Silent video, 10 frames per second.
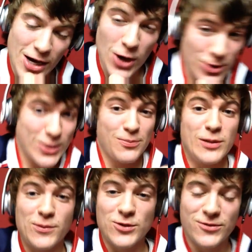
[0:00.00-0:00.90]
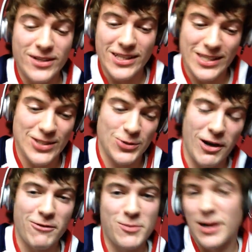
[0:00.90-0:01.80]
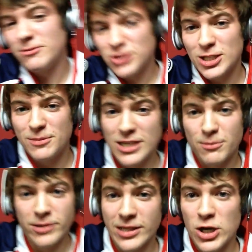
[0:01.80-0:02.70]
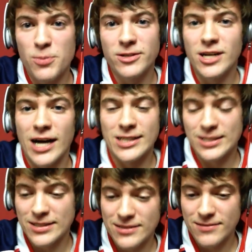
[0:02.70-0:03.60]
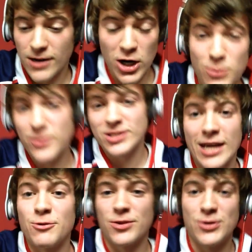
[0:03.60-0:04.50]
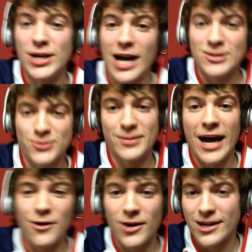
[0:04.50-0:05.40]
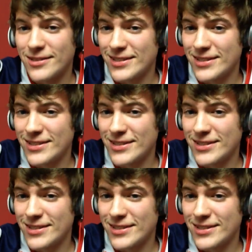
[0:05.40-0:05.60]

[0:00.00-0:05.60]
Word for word: hurt some people's feelings or whatever, but I'm just going to be completely open and honest, one hundred percent with you guys from now on.